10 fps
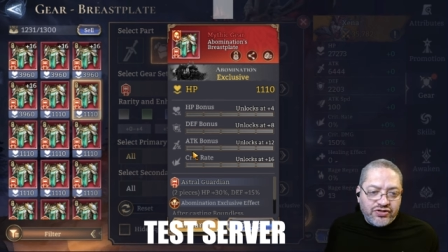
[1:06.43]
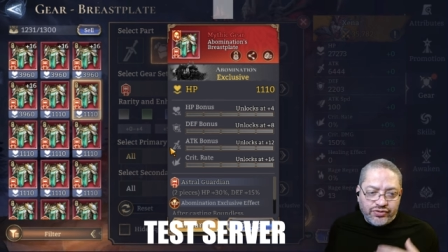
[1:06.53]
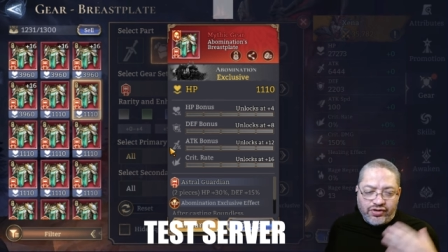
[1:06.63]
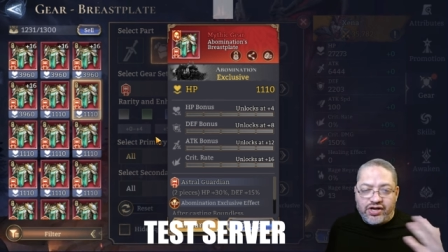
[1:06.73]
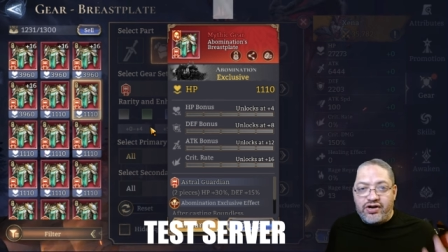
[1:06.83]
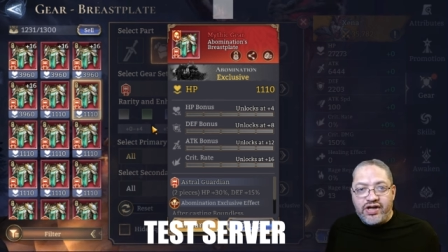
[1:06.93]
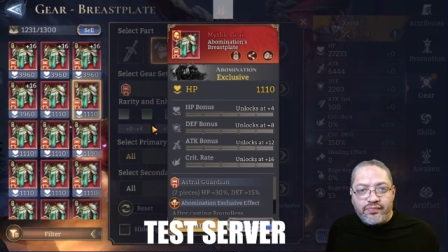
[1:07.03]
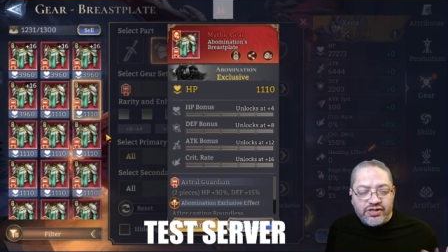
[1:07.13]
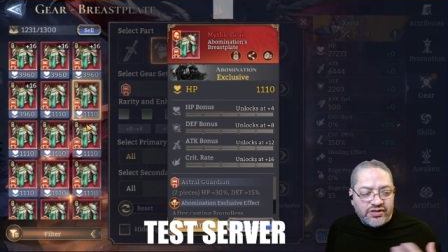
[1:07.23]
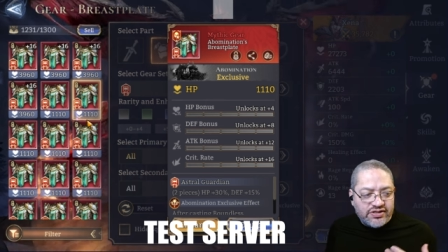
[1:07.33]
so here i
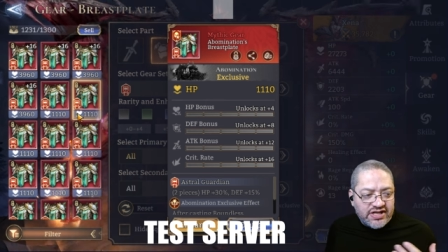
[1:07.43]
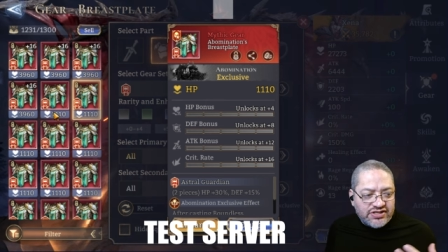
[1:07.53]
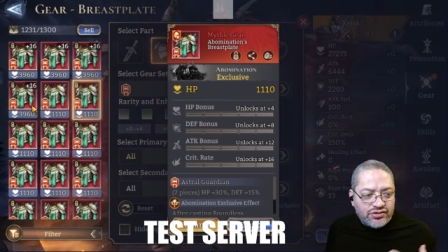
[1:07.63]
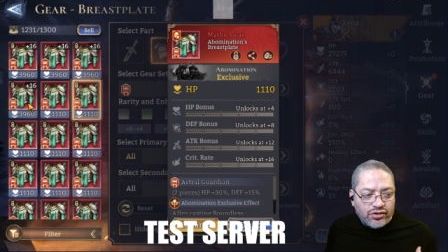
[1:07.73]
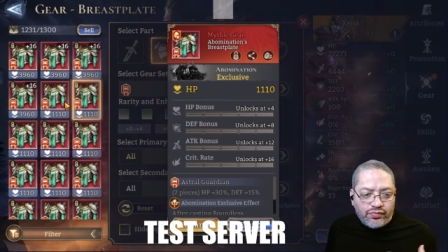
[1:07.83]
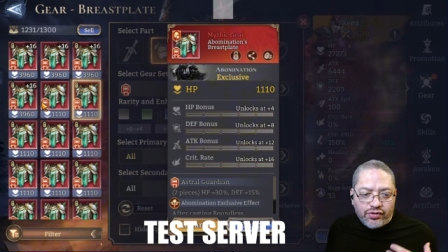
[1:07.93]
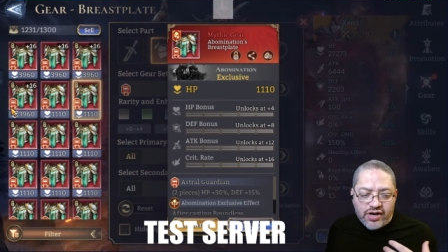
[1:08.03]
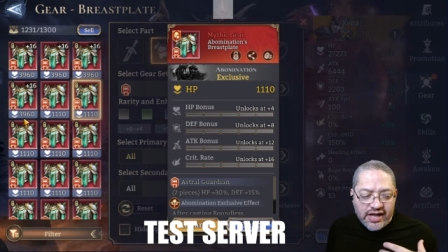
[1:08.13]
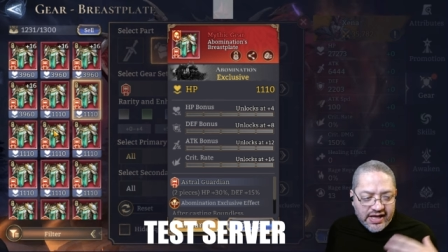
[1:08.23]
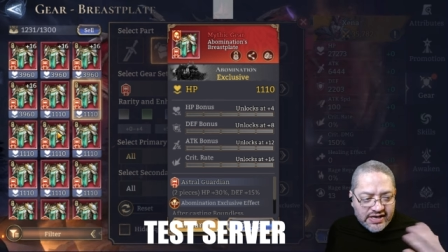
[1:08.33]
am in the test
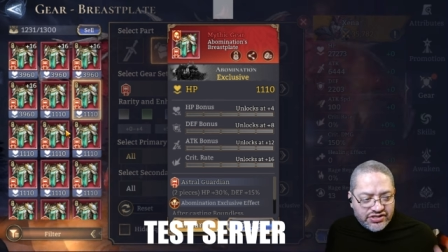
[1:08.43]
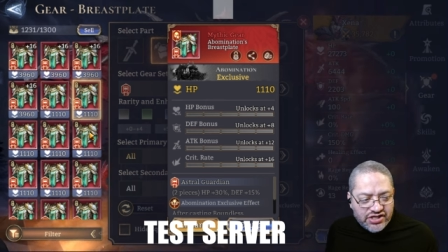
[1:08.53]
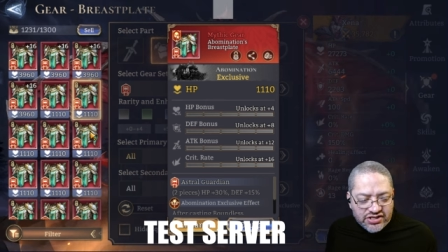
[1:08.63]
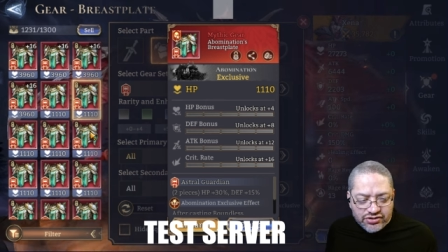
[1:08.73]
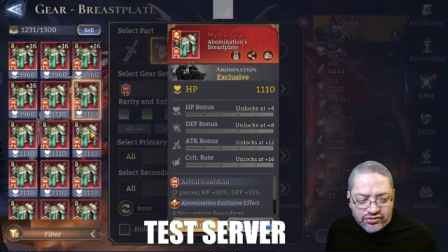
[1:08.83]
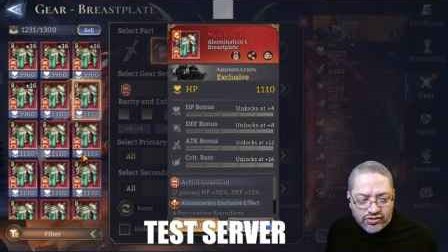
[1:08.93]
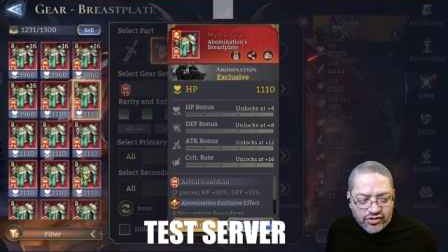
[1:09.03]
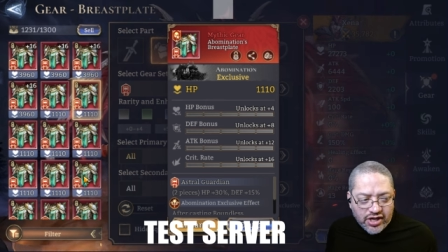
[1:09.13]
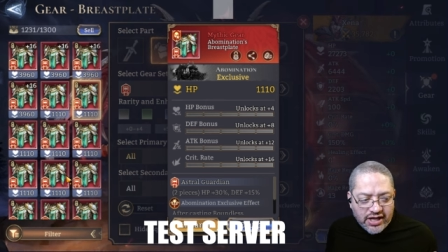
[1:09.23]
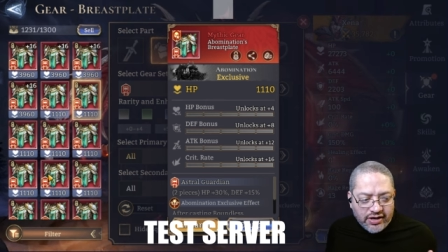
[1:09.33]
server i got a chance to
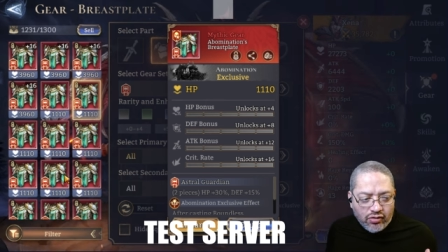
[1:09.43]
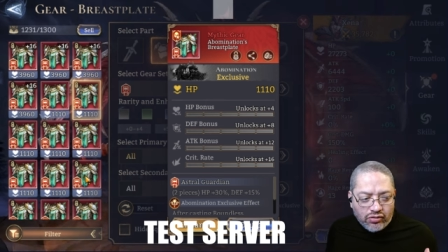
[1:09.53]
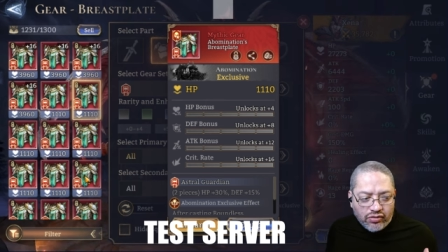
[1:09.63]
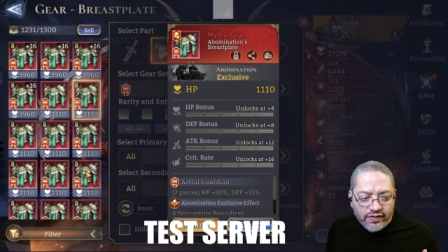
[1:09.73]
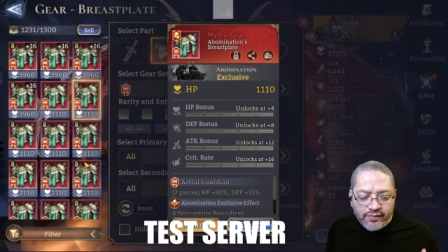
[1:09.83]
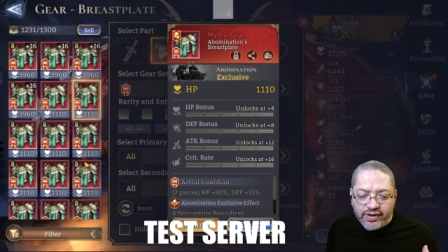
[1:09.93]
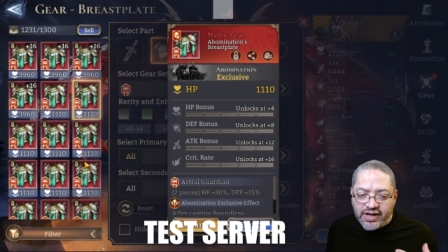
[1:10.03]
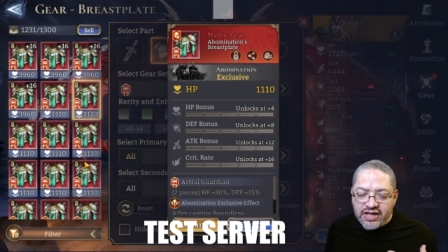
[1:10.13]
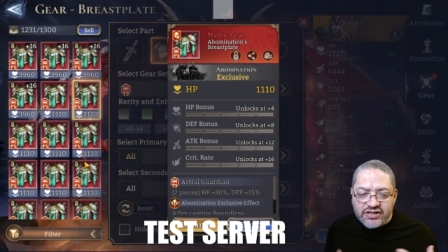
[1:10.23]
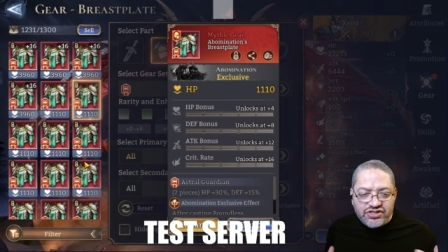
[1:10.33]
look at all of them i
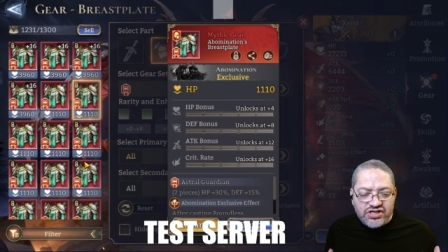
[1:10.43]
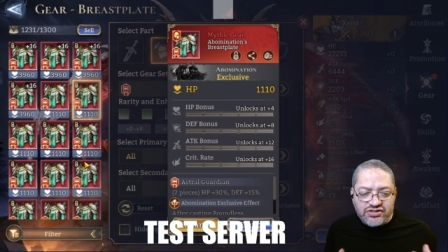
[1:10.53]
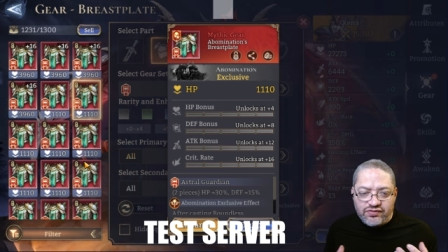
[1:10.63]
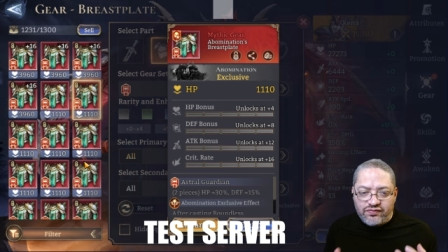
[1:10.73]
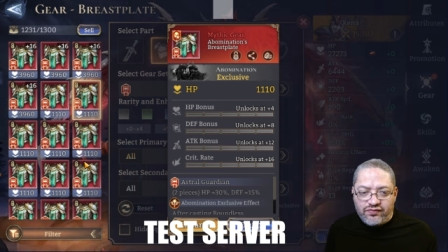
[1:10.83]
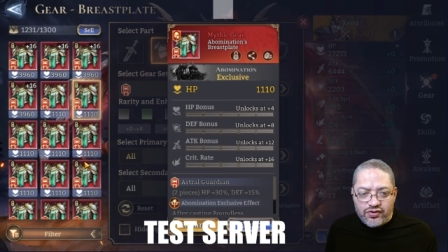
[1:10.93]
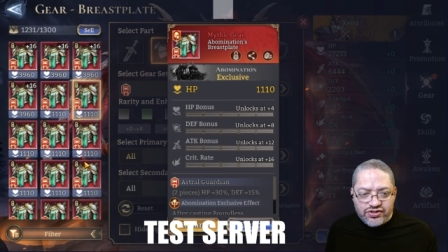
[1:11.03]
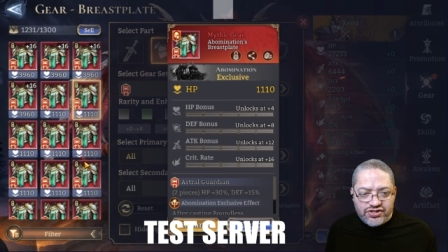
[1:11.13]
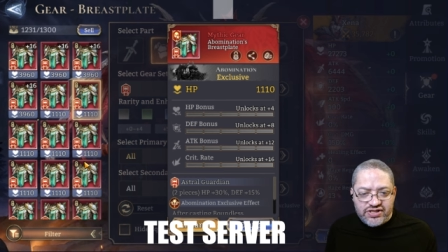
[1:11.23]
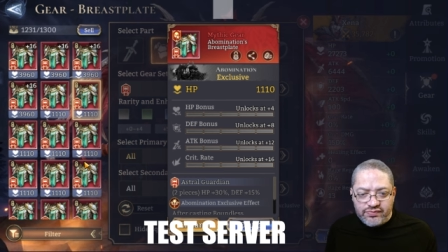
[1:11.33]
got a chance to
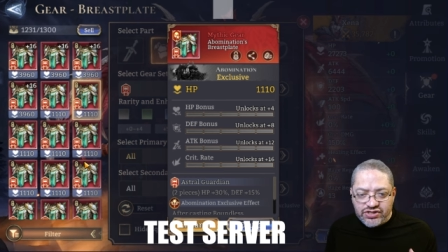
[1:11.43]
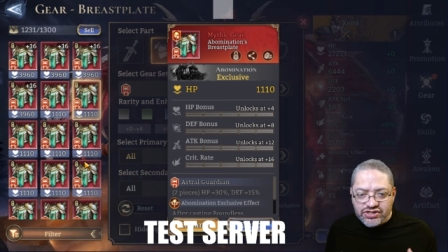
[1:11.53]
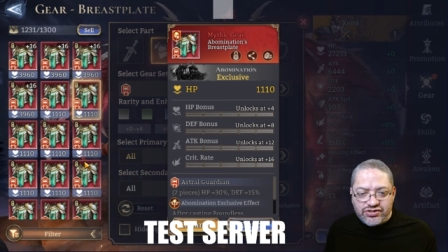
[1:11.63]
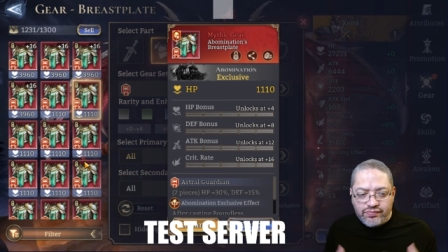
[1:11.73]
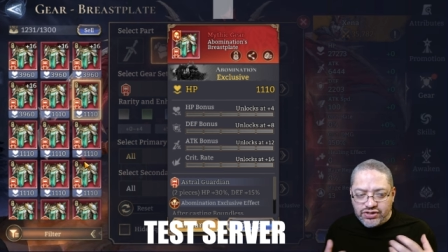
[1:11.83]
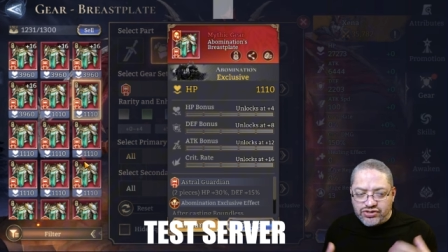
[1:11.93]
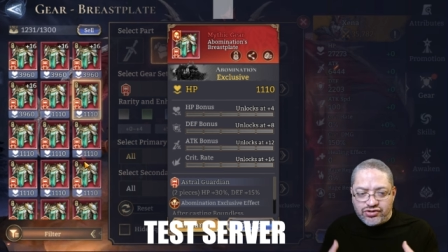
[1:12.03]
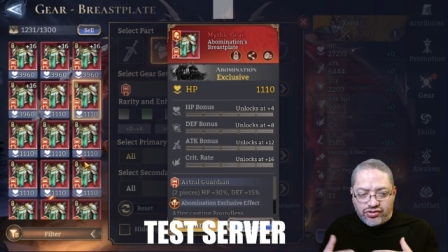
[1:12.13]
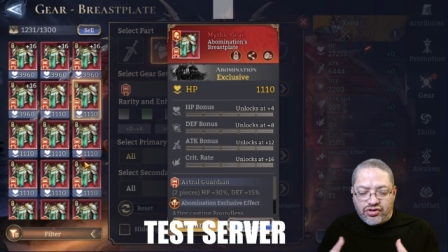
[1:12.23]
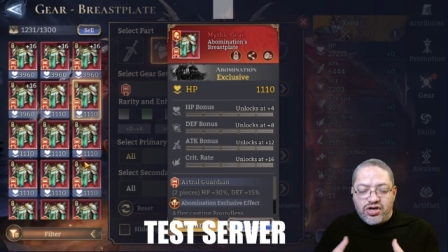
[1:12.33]
forge some just to make
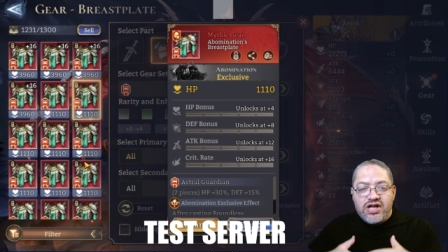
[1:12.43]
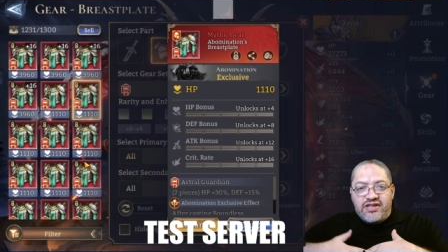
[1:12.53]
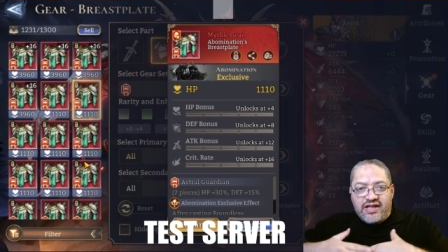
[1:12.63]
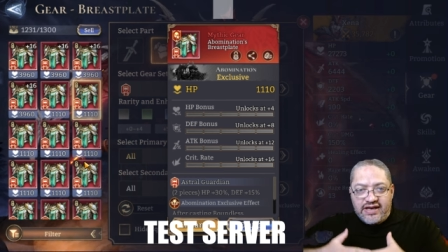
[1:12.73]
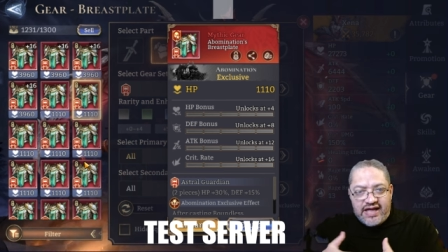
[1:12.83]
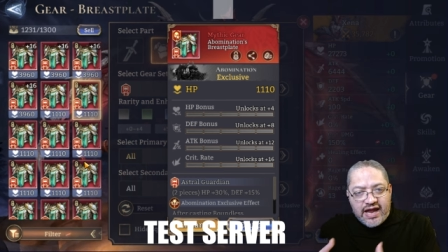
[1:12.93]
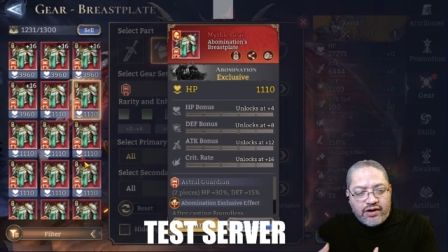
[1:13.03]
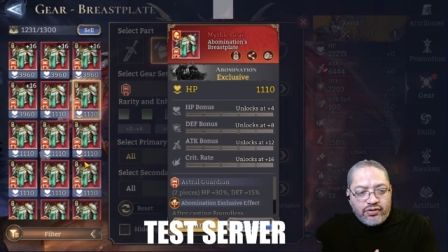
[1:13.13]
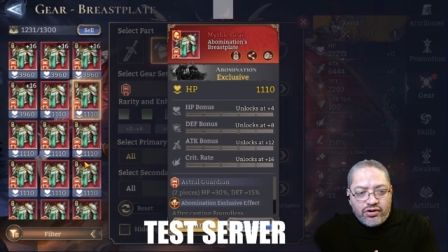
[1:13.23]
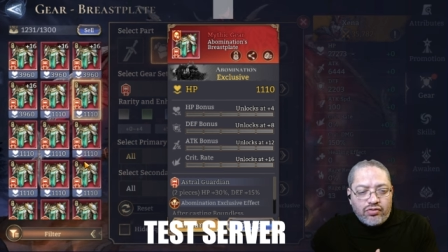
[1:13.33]
sure that it
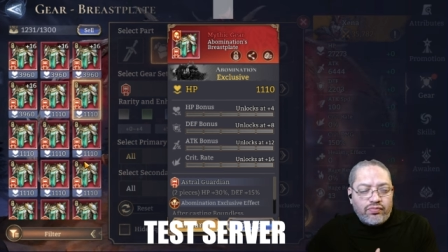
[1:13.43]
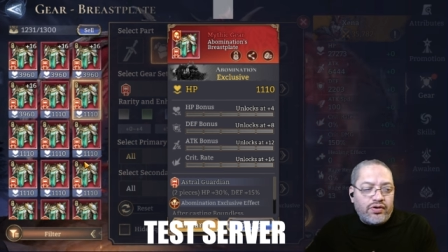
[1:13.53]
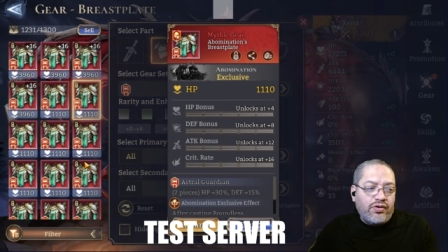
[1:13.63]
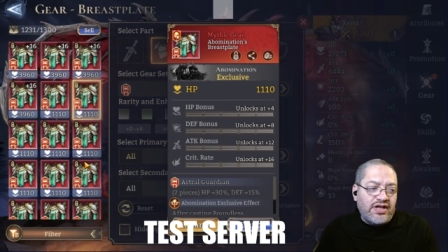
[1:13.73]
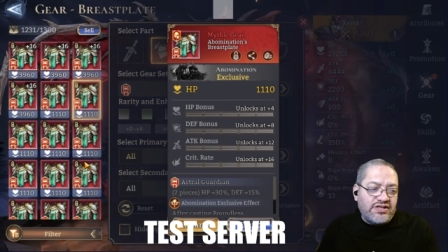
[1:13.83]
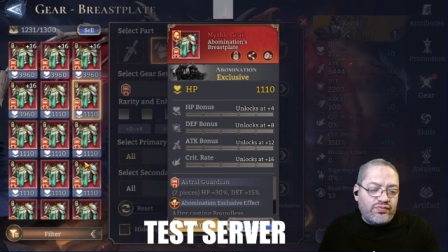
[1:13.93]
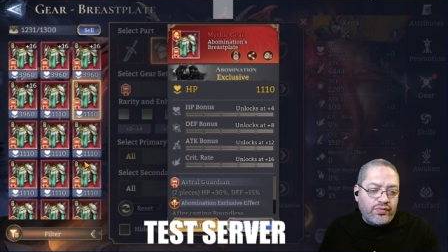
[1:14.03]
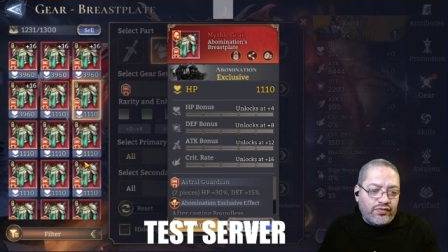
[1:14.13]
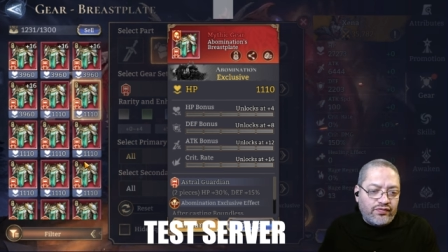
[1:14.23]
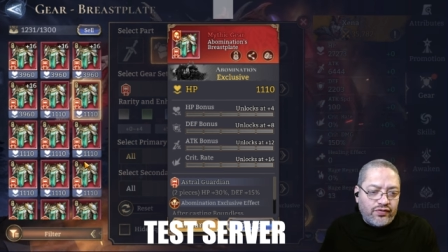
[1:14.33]
carried over as
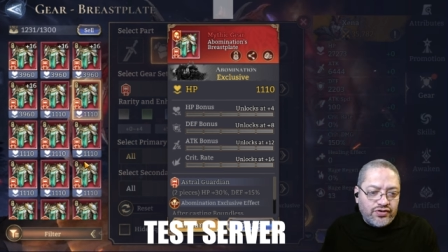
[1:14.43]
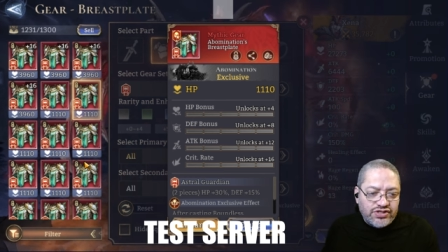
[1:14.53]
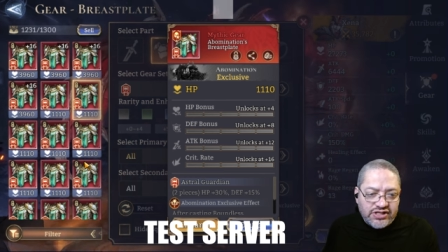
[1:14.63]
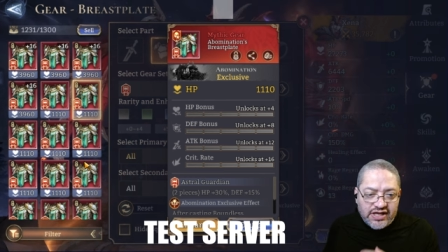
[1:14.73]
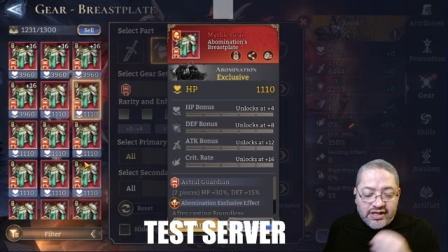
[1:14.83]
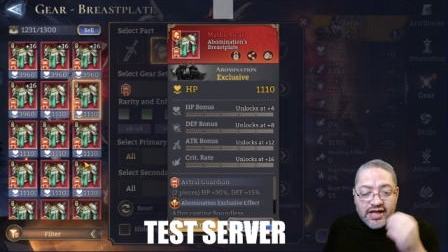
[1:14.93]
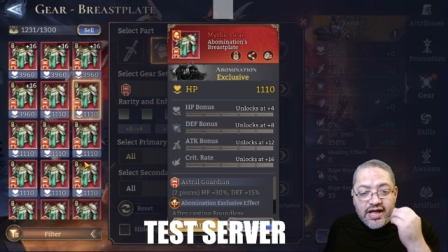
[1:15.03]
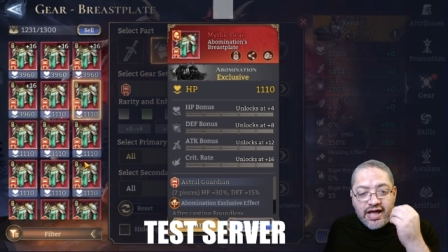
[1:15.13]
we were forging it